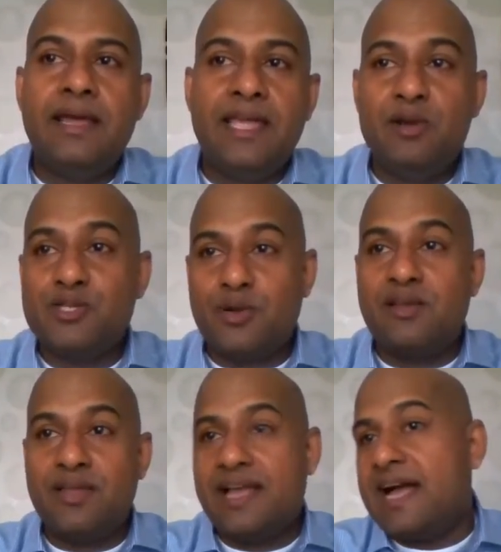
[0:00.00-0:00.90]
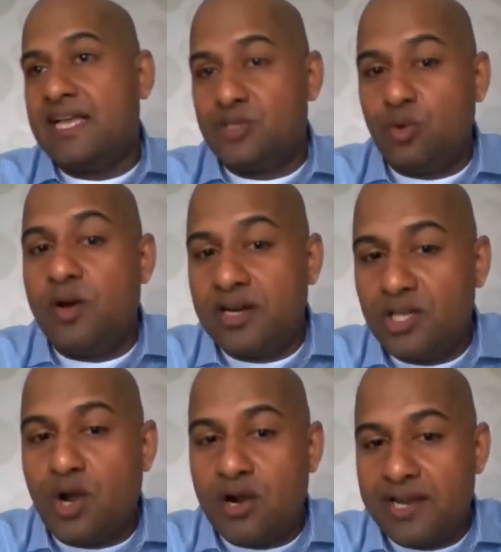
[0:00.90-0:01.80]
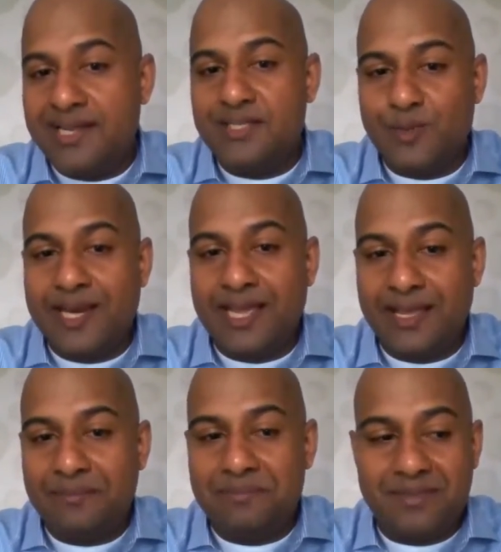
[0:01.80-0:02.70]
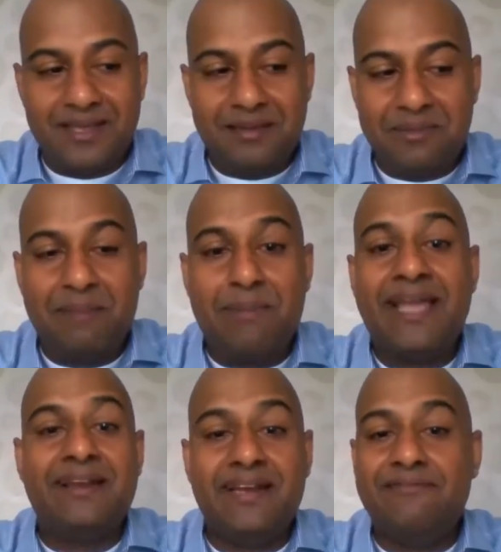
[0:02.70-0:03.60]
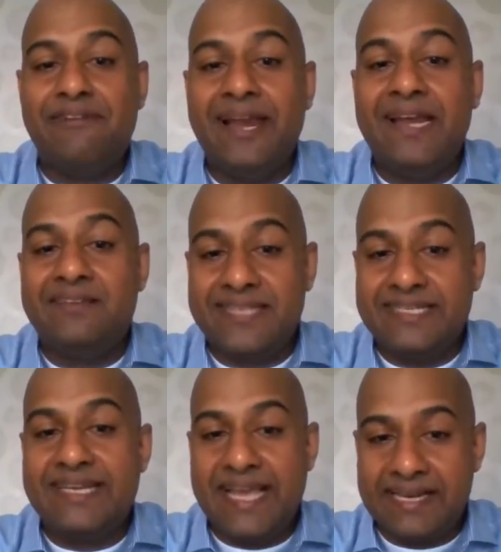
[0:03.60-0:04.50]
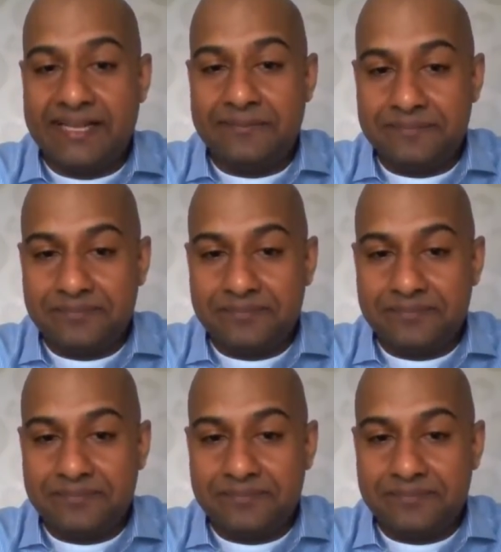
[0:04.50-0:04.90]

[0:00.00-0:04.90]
he was one of the guys who were in the audience when my mic did fail at Cincinnati.